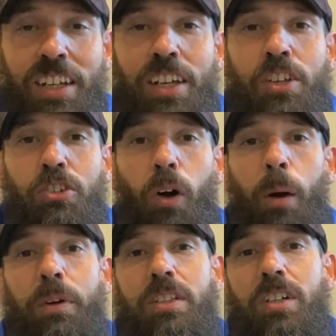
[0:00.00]
So I
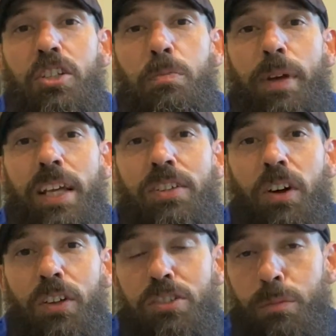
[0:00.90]
want to touch base
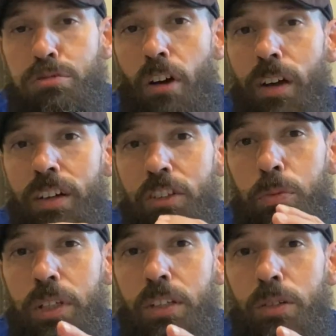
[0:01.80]
on some products
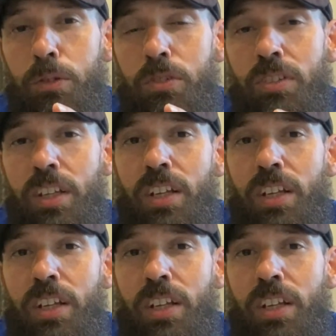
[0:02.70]
we use,